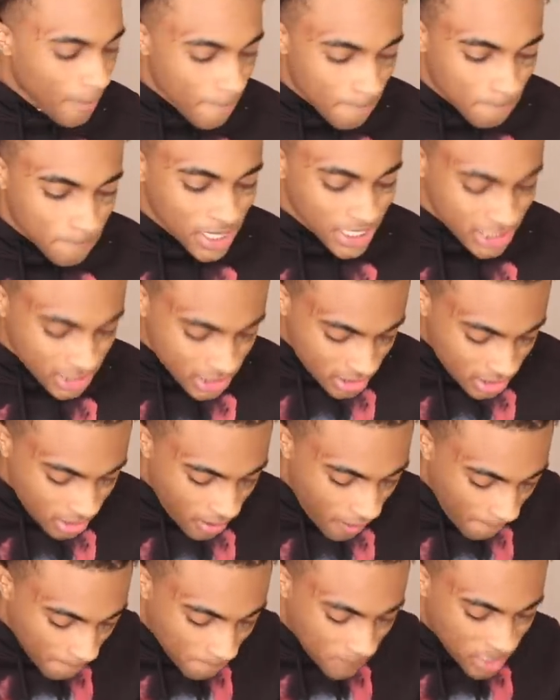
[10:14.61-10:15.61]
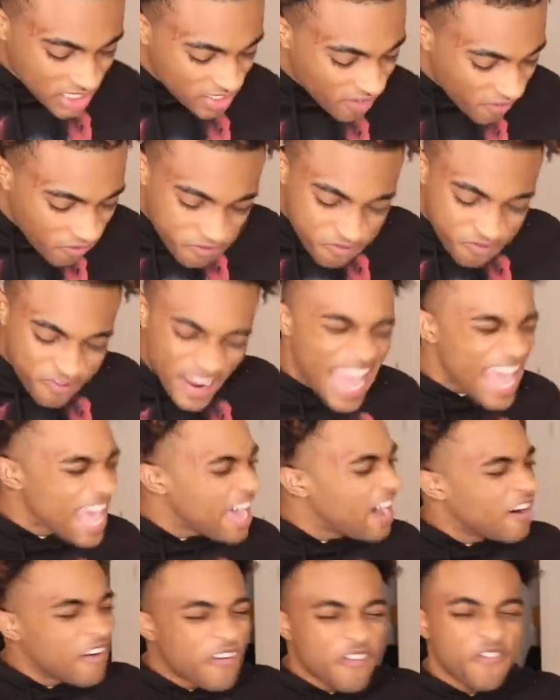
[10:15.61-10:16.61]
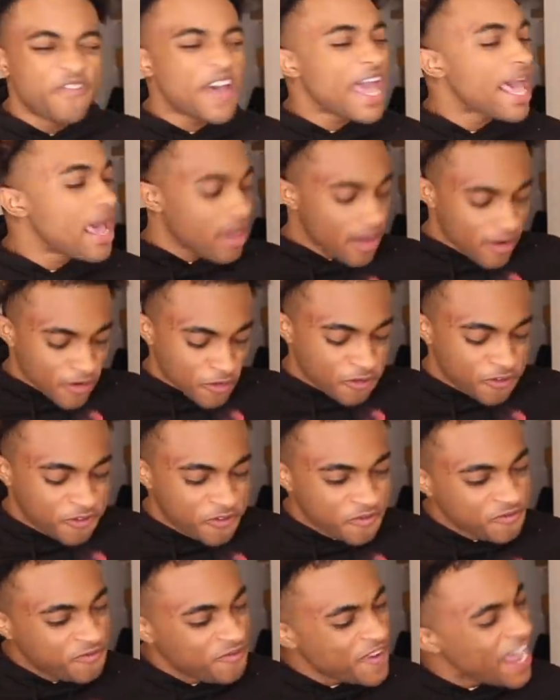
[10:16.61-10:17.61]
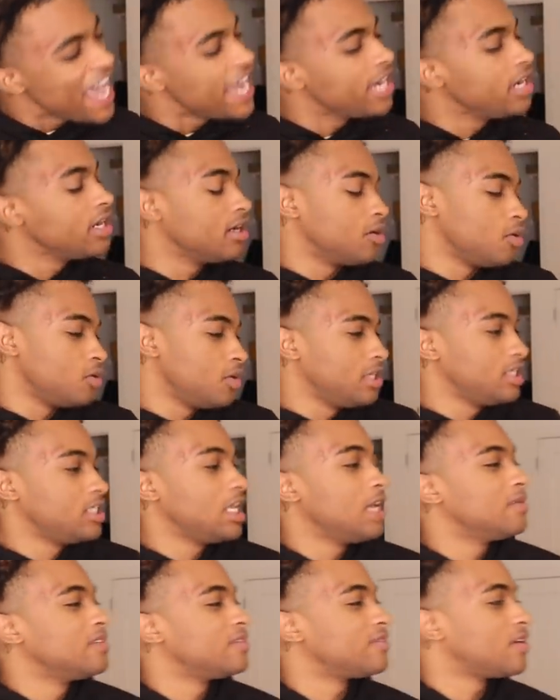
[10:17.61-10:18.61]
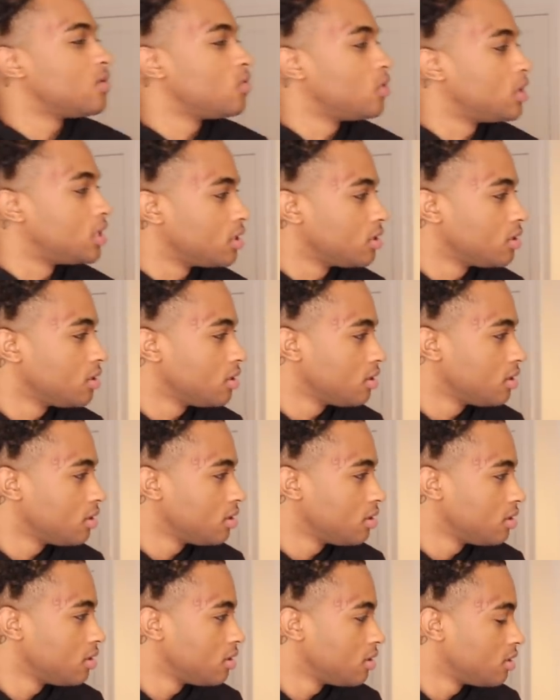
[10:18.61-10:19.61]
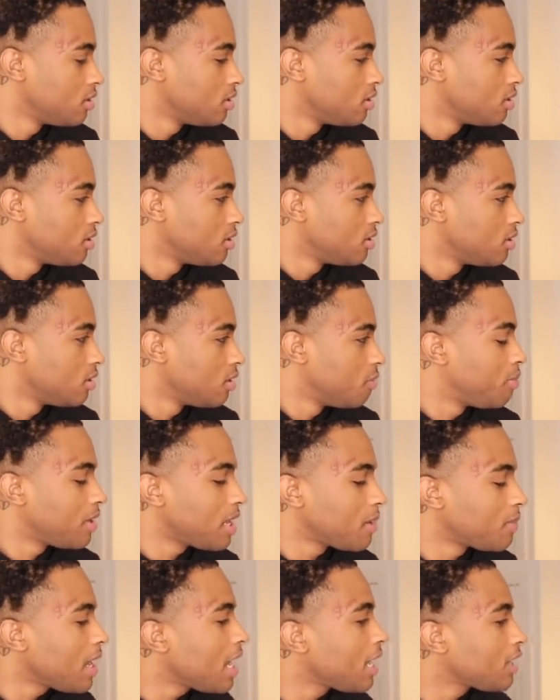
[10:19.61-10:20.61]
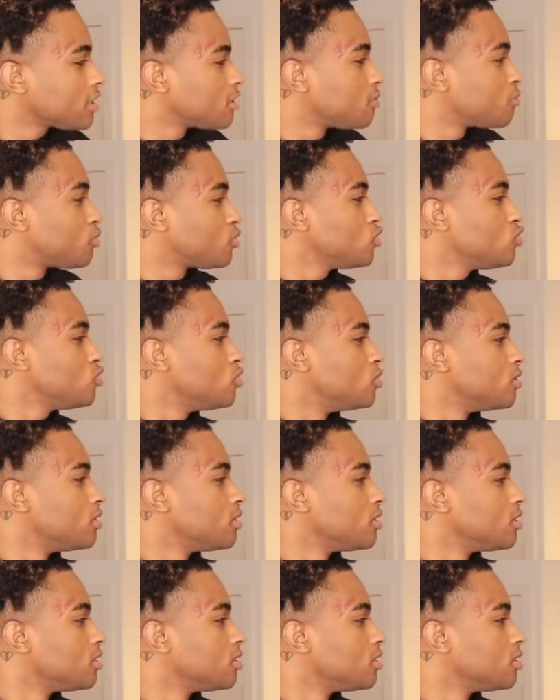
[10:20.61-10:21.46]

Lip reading: I could bust a fat nut on this table if I want. But I'm not gonna prove.